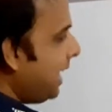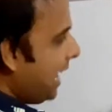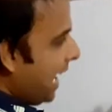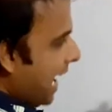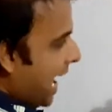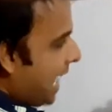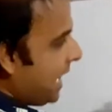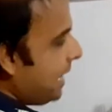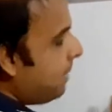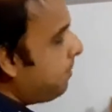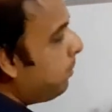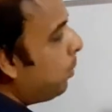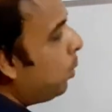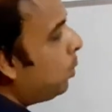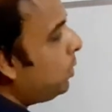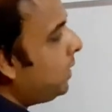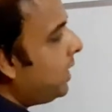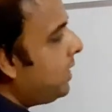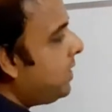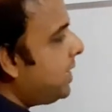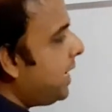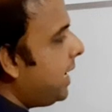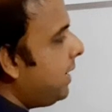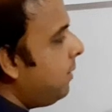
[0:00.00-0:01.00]
And in both the
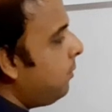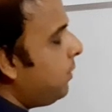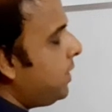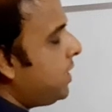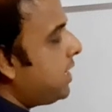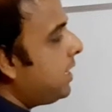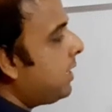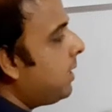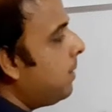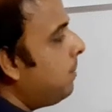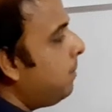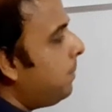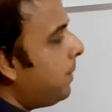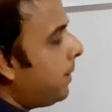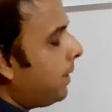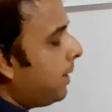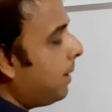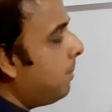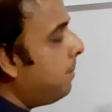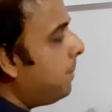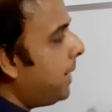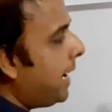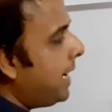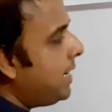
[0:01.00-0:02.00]
chain which are
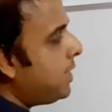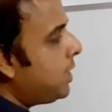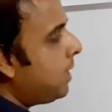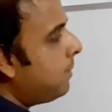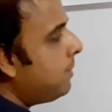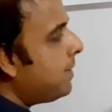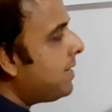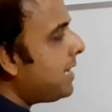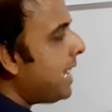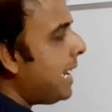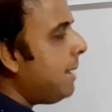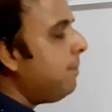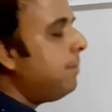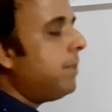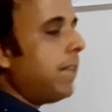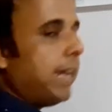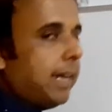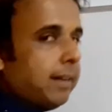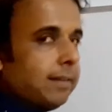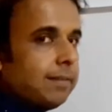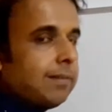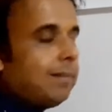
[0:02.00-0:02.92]
comprised of the same thing,